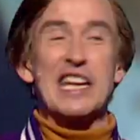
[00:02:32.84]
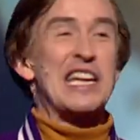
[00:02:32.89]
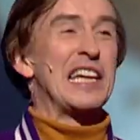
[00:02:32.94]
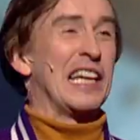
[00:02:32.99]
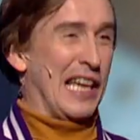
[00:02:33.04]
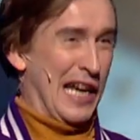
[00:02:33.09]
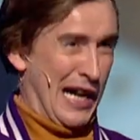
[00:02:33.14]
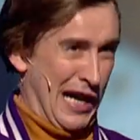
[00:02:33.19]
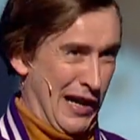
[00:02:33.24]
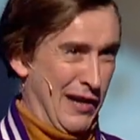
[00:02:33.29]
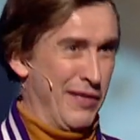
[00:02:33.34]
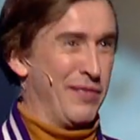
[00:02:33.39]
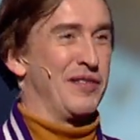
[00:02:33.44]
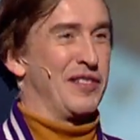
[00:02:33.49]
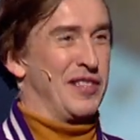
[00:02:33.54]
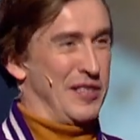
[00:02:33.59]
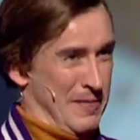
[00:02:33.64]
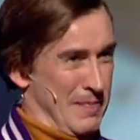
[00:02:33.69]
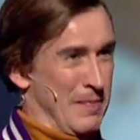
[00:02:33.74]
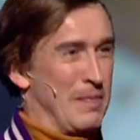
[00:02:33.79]
he
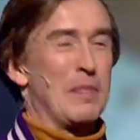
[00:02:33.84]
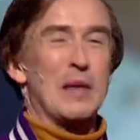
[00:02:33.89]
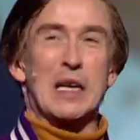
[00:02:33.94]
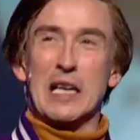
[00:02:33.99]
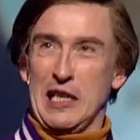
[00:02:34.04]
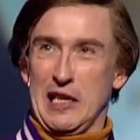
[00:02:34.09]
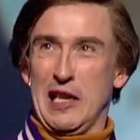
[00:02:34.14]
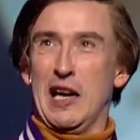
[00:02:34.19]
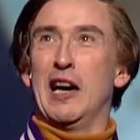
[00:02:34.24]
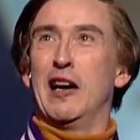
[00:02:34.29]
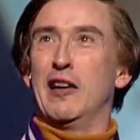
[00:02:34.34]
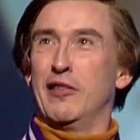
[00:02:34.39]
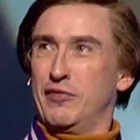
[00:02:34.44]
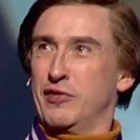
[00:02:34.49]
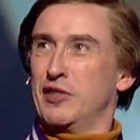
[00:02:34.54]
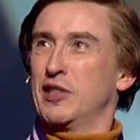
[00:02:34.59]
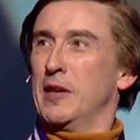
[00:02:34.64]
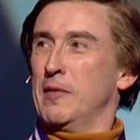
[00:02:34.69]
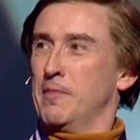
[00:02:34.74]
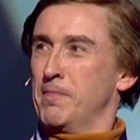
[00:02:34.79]
laughed. He
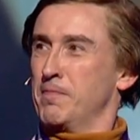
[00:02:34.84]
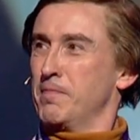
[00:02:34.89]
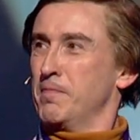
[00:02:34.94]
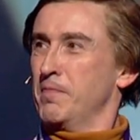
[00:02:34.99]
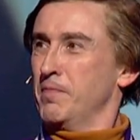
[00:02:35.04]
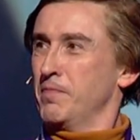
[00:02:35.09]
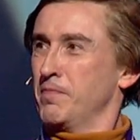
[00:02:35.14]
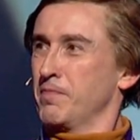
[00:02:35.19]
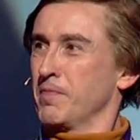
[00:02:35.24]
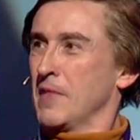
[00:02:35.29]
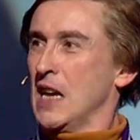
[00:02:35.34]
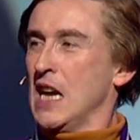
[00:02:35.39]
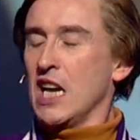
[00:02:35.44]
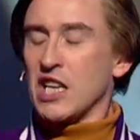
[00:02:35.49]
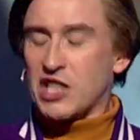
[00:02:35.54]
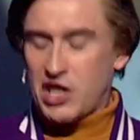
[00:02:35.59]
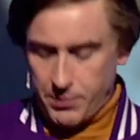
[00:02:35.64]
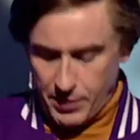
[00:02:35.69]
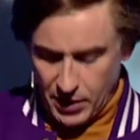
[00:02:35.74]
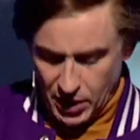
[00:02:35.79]
laughed. he
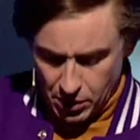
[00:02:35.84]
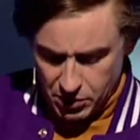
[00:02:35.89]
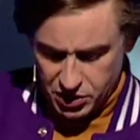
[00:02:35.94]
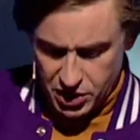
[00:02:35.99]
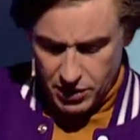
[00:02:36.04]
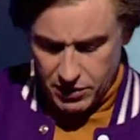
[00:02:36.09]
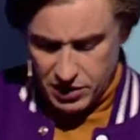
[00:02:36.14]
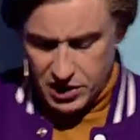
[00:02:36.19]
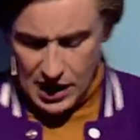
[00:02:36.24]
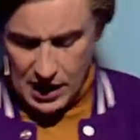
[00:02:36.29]
said, but no, seriously,